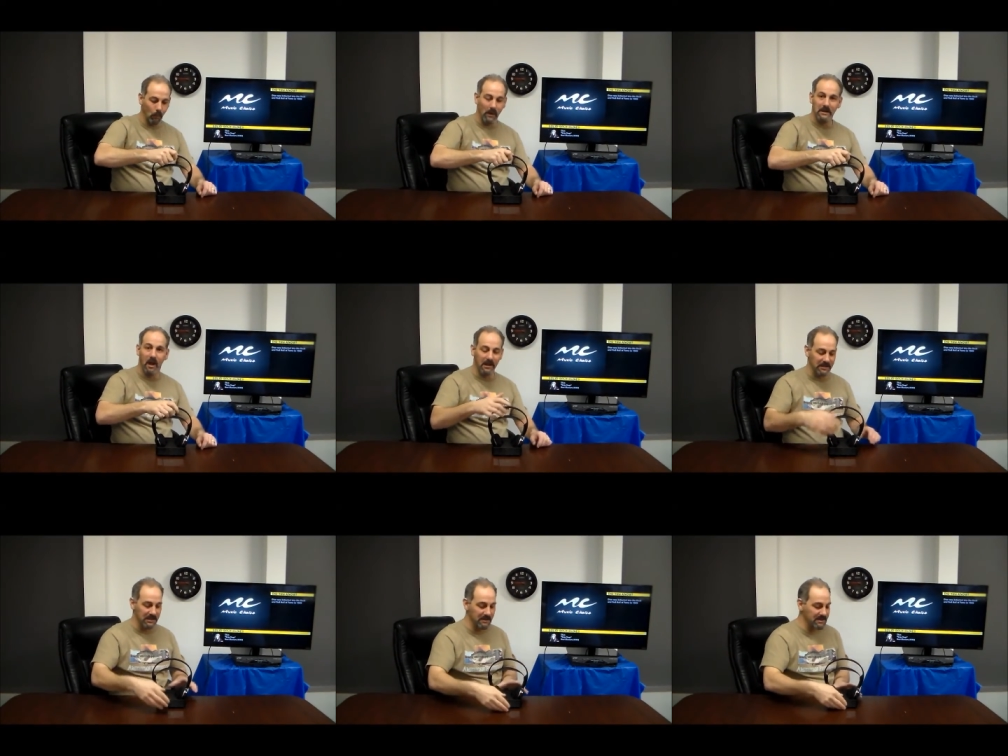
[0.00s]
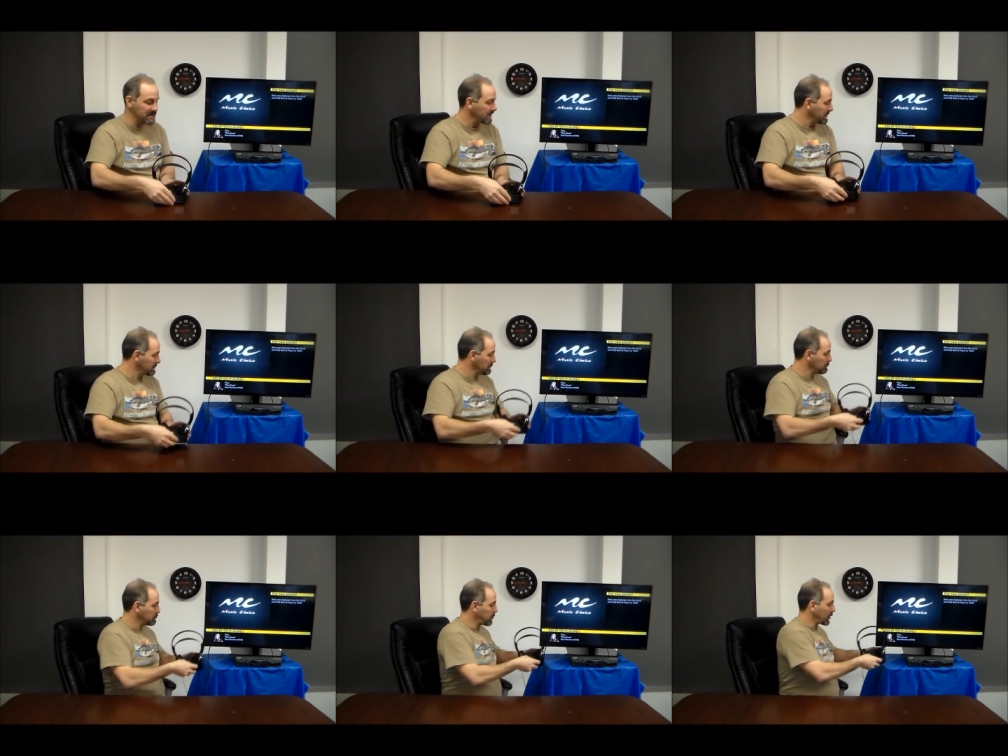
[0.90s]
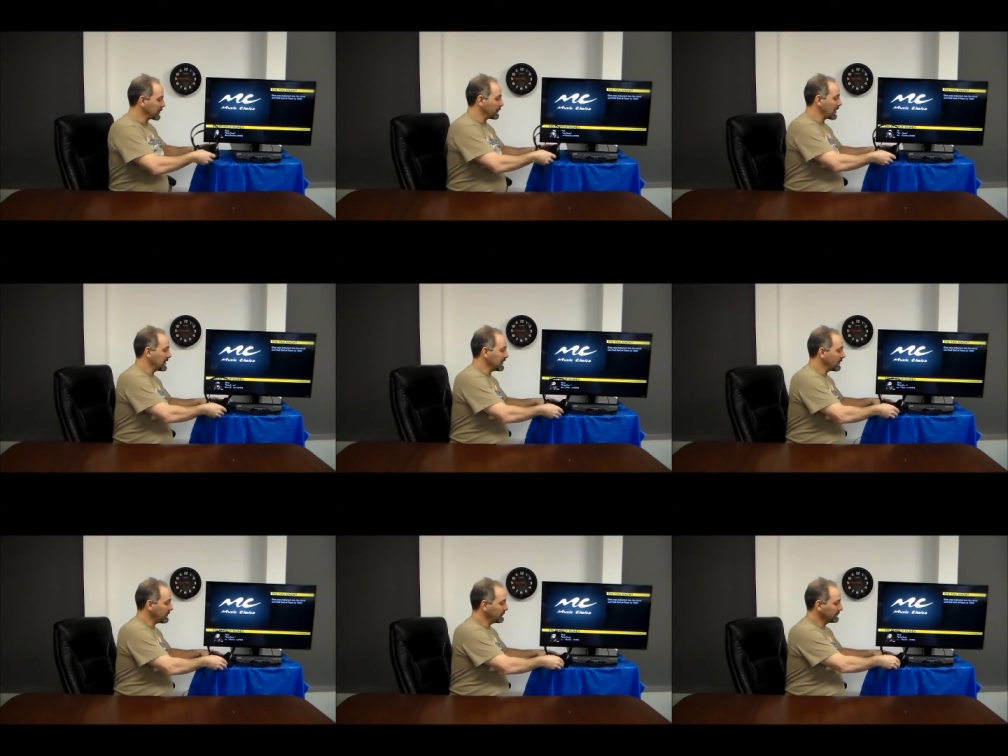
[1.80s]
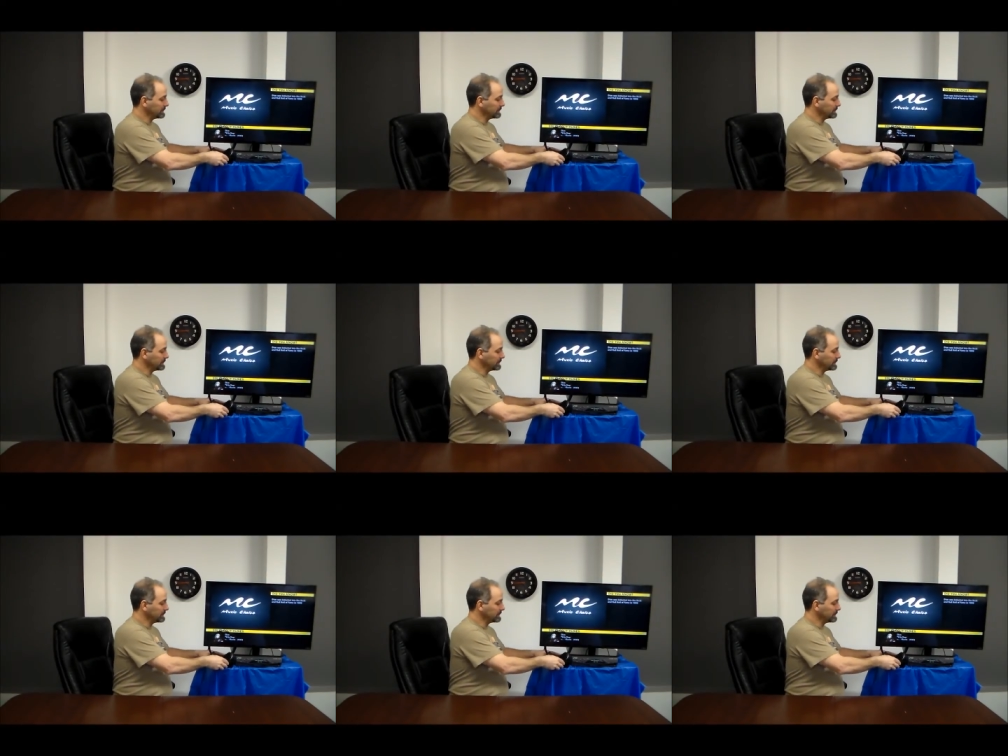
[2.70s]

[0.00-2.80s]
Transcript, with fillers: When not in use, park it right here.